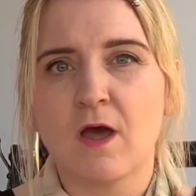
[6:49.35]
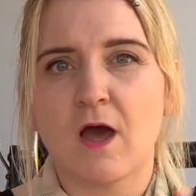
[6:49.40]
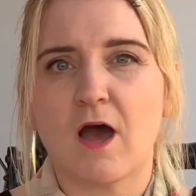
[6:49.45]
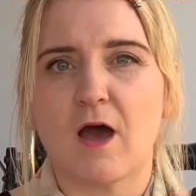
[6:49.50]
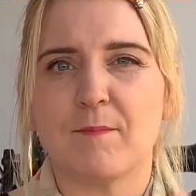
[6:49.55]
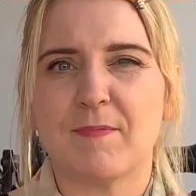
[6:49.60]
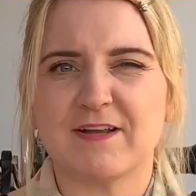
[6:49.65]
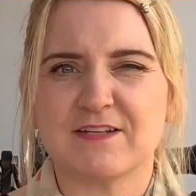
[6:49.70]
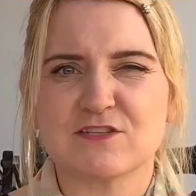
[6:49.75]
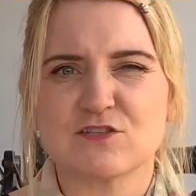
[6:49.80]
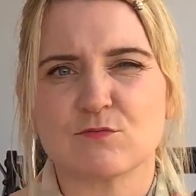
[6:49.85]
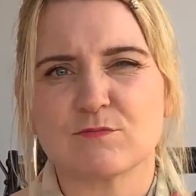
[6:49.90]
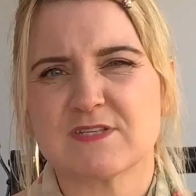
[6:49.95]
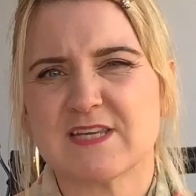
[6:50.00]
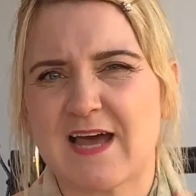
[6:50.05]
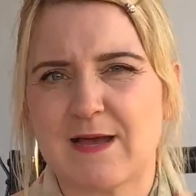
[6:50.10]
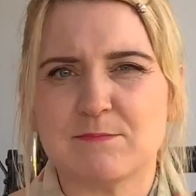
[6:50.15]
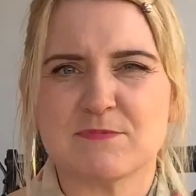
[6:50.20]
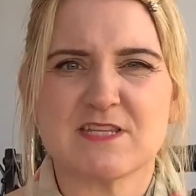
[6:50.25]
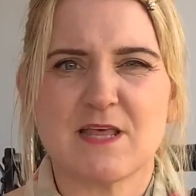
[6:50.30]
And
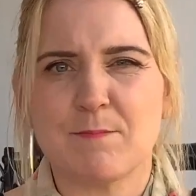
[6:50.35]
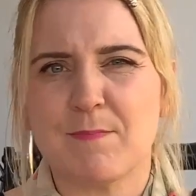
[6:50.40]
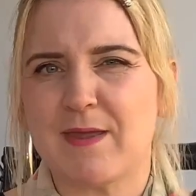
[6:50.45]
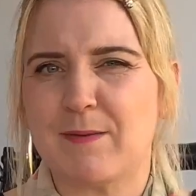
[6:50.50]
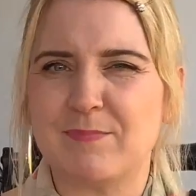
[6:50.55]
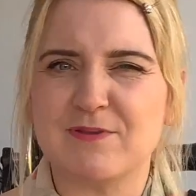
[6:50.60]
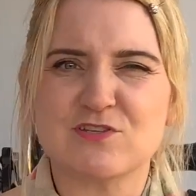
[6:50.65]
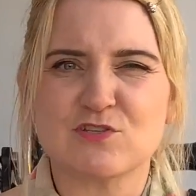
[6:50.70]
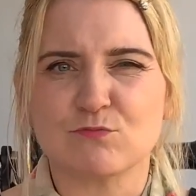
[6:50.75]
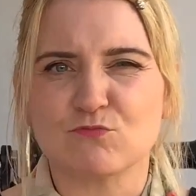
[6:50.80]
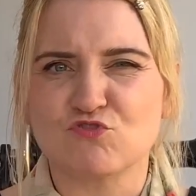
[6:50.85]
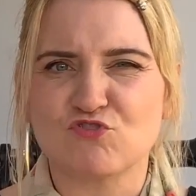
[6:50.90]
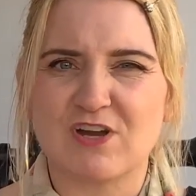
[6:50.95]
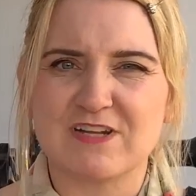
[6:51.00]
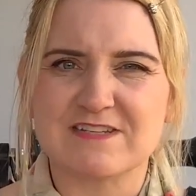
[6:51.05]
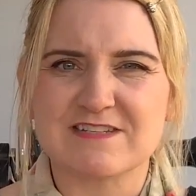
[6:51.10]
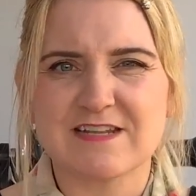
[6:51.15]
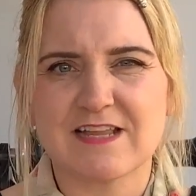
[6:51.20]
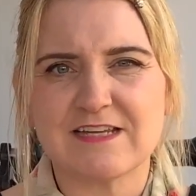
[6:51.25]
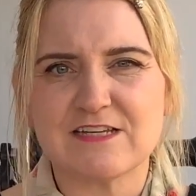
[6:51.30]
sometimes there may be some
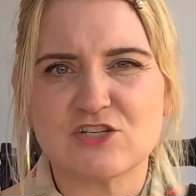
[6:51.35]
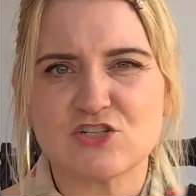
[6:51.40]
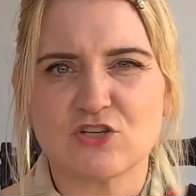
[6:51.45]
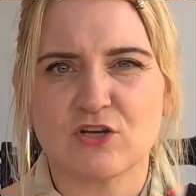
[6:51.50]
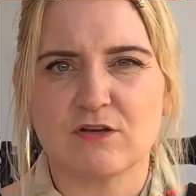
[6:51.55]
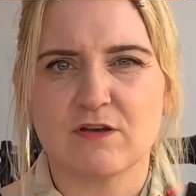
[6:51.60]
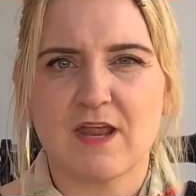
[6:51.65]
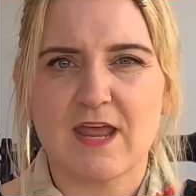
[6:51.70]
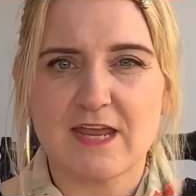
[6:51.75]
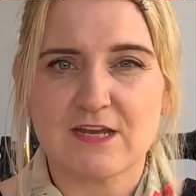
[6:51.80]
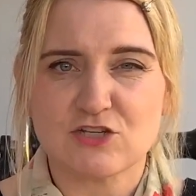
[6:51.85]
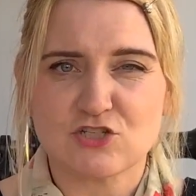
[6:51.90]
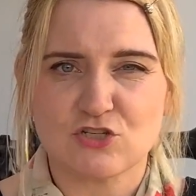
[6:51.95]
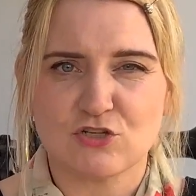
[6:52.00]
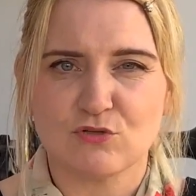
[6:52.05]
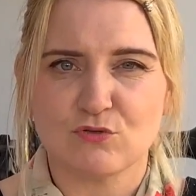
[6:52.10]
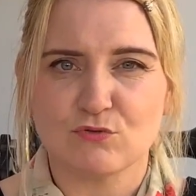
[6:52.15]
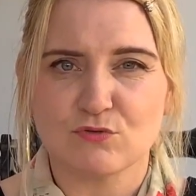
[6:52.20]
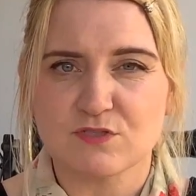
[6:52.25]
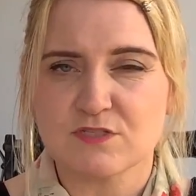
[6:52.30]
translation
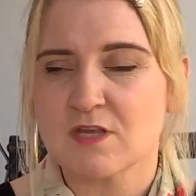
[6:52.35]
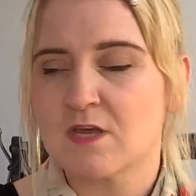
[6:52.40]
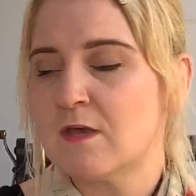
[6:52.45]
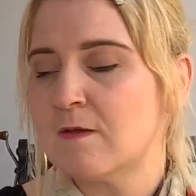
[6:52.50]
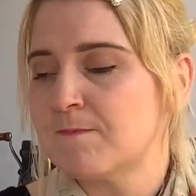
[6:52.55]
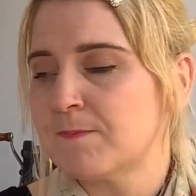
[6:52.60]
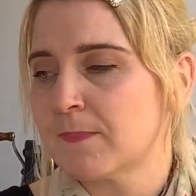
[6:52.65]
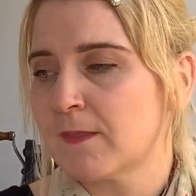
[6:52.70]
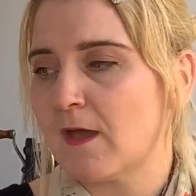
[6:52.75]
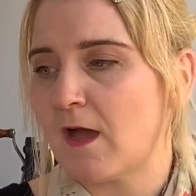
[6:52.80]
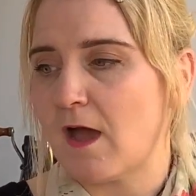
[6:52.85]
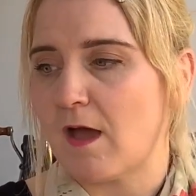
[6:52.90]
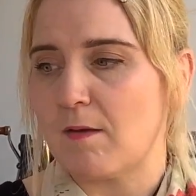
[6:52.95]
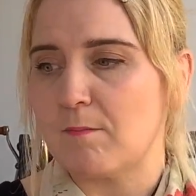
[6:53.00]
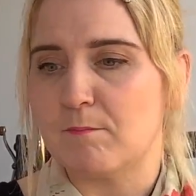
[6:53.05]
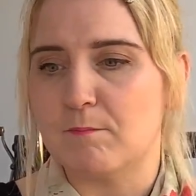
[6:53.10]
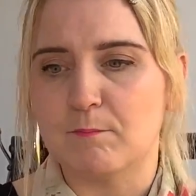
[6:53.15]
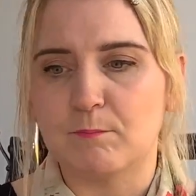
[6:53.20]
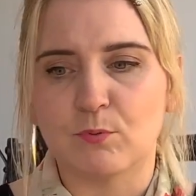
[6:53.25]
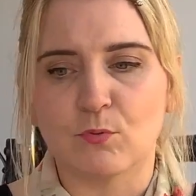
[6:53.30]
issues,
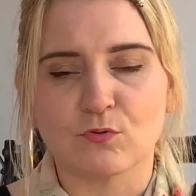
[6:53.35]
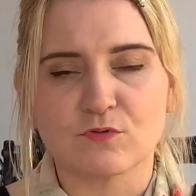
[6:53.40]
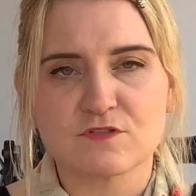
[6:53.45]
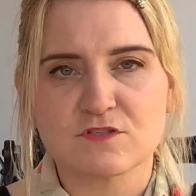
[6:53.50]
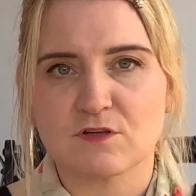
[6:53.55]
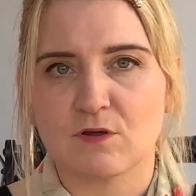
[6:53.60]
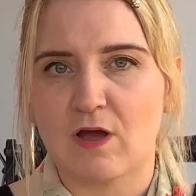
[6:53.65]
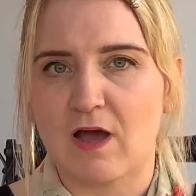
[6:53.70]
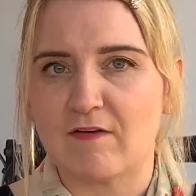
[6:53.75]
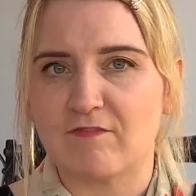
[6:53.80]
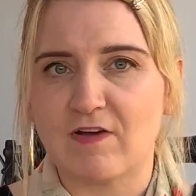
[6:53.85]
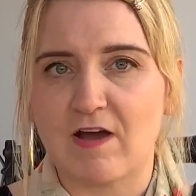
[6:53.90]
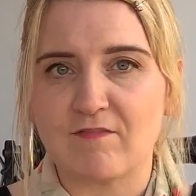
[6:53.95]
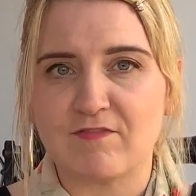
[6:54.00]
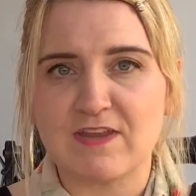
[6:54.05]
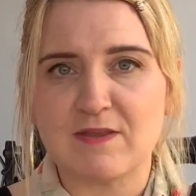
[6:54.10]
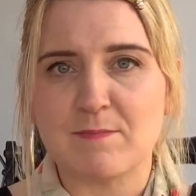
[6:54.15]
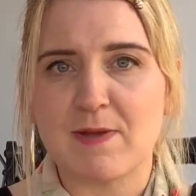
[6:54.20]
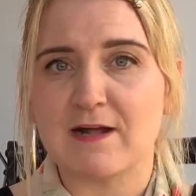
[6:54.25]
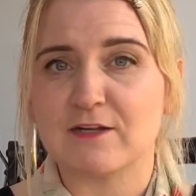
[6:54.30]
but I've
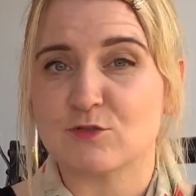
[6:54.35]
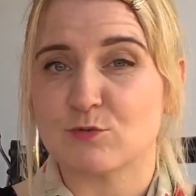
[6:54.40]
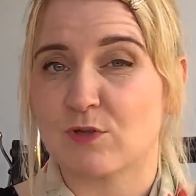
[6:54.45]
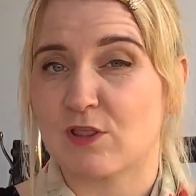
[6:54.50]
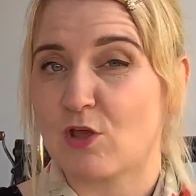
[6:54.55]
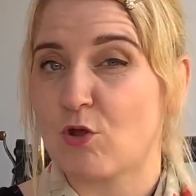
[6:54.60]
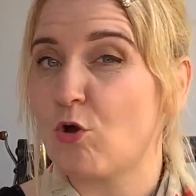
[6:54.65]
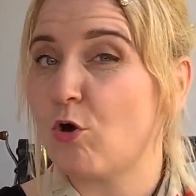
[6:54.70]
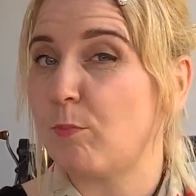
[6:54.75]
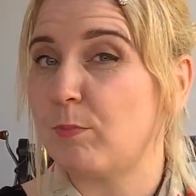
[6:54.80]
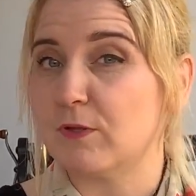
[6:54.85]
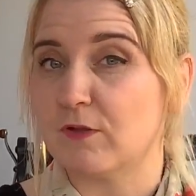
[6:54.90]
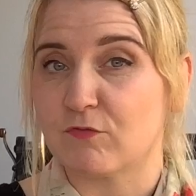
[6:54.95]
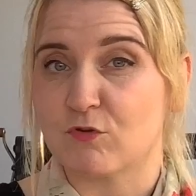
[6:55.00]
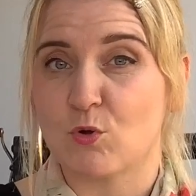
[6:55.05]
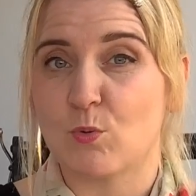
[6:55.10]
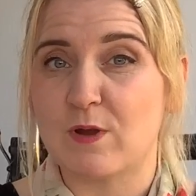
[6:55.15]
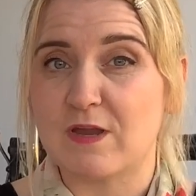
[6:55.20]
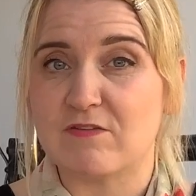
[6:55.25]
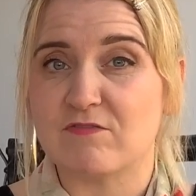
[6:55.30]
emailed with a couple of
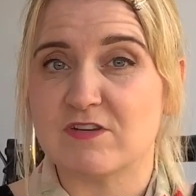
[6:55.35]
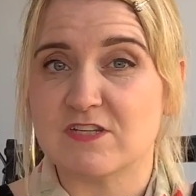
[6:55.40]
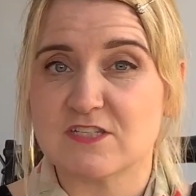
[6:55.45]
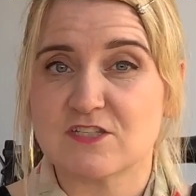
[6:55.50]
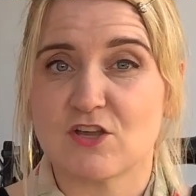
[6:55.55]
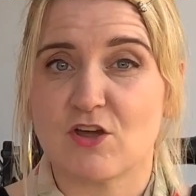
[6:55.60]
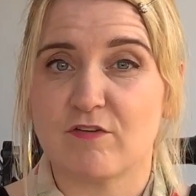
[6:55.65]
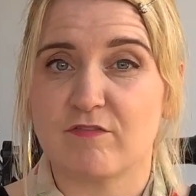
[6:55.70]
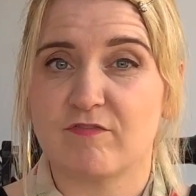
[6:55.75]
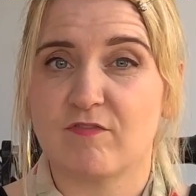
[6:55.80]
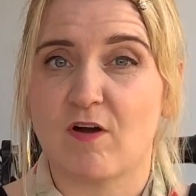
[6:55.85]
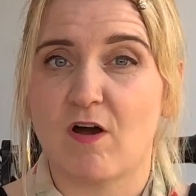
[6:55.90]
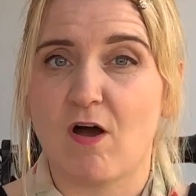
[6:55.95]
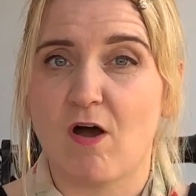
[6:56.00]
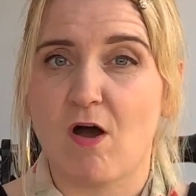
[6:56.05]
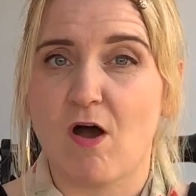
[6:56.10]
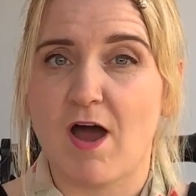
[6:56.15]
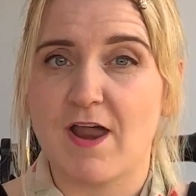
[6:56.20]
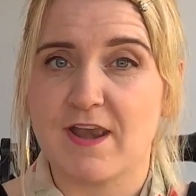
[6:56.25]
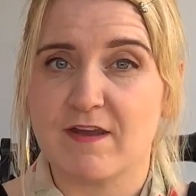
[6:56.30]
queries so
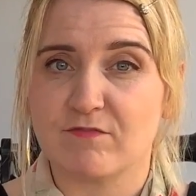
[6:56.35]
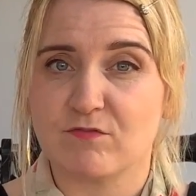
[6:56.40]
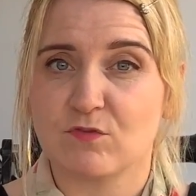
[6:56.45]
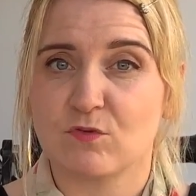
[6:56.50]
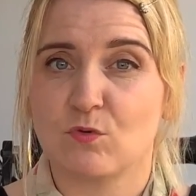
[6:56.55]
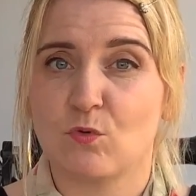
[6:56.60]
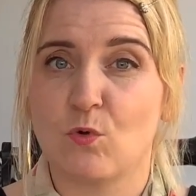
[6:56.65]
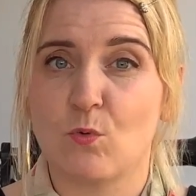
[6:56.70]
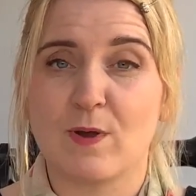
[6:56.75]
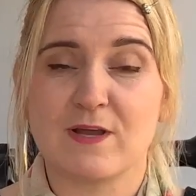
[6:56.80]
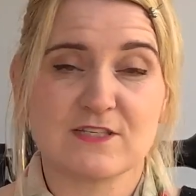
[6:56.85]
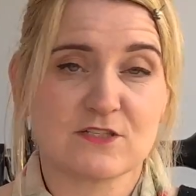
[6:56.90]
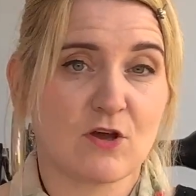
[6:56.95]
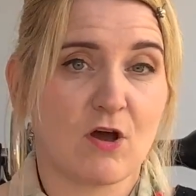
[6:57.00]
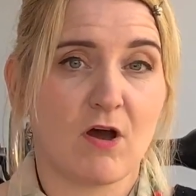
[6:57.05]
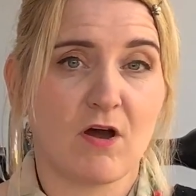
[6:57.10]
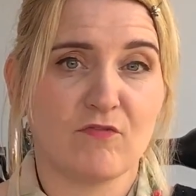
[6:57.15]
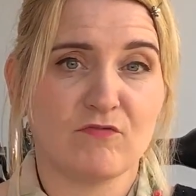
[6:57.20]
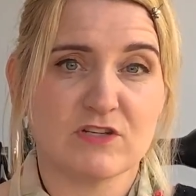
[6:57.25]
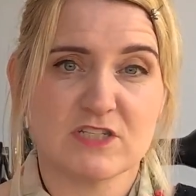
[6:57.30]
far and I've always
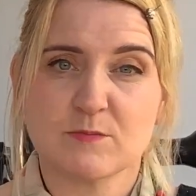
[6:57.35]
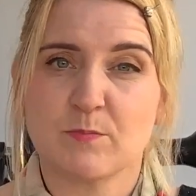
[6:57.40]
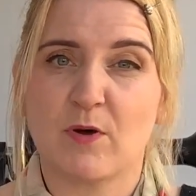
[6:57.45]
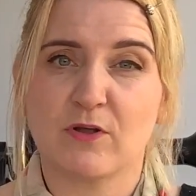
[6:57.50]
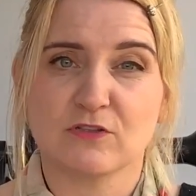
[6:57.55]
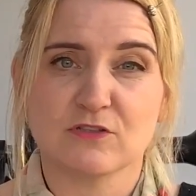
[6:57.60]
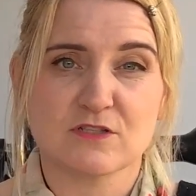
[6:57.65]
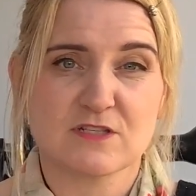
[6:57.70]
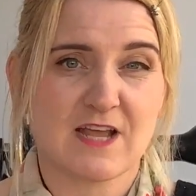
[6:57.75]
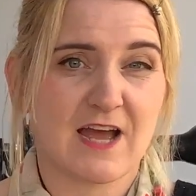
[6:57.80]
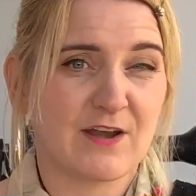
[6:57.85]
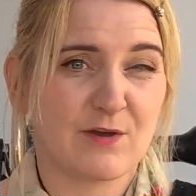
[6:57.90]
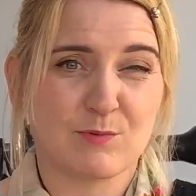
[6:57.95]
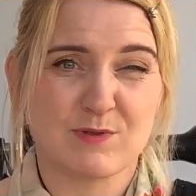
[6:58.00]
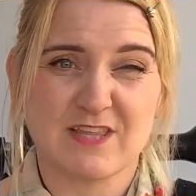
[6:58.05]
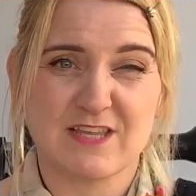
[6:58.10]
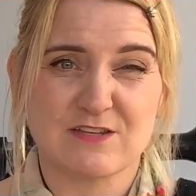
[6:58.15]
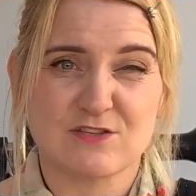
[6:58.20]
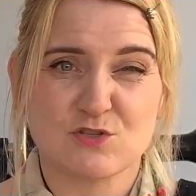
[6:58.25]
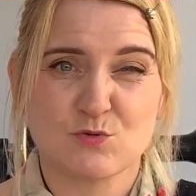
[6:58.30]
got a response kind of
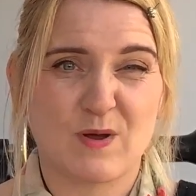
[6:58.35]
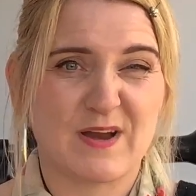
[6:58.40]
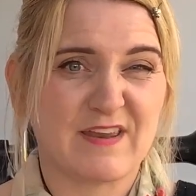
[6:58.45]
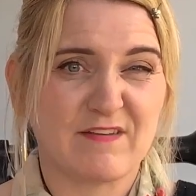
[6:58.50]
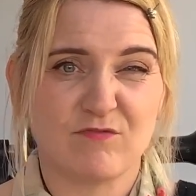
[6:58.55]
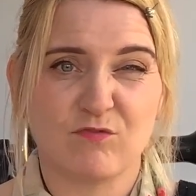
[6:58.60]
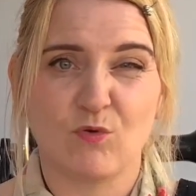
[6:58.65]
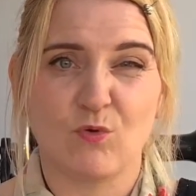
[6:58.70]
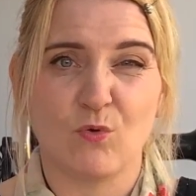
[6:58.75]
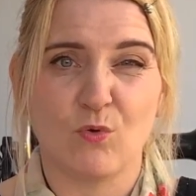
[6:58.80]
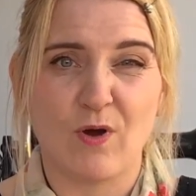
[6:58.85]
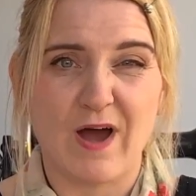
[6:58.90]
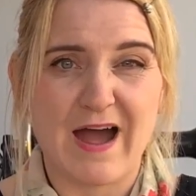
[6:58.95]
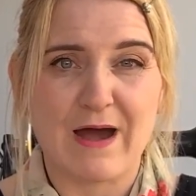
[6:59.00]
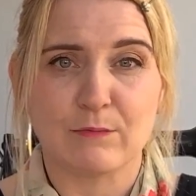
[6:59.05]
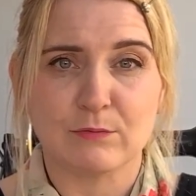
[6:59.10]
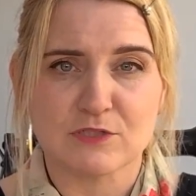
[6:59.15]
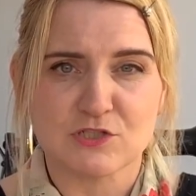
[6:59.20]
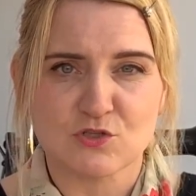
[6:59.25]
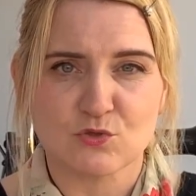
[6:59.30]
within 24
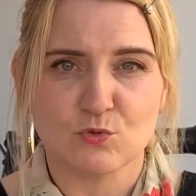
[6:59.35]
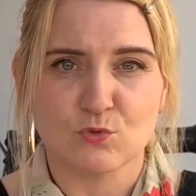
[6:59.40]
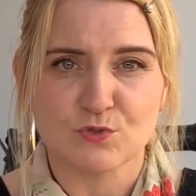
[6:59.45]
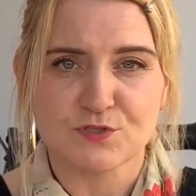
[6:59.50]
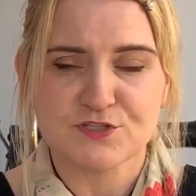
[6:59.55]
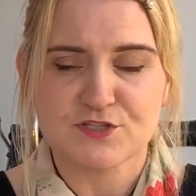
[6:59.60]
hours or